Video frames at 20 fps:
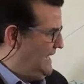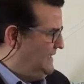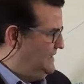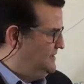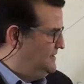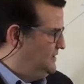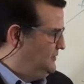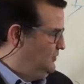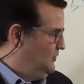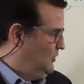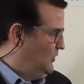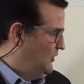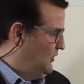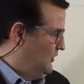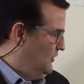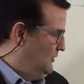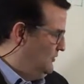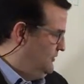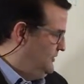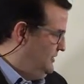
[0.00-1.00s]
in the
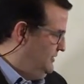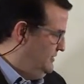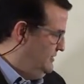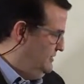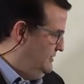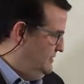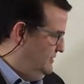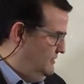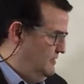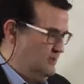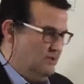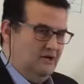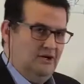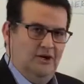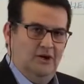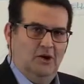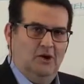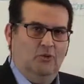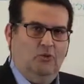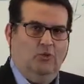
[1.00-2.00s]
world
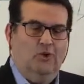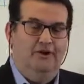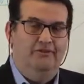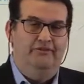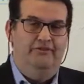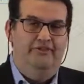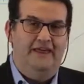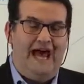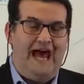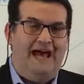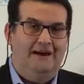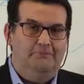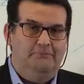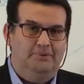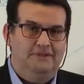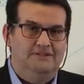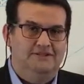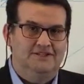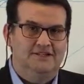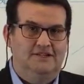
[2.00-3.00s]
would that
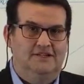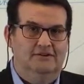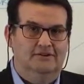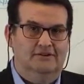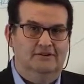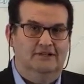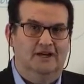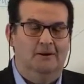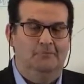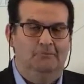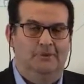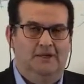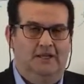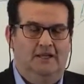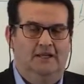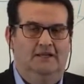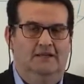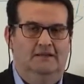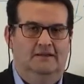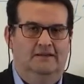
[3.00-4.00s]
particular
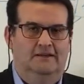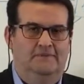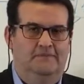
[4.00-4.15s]
company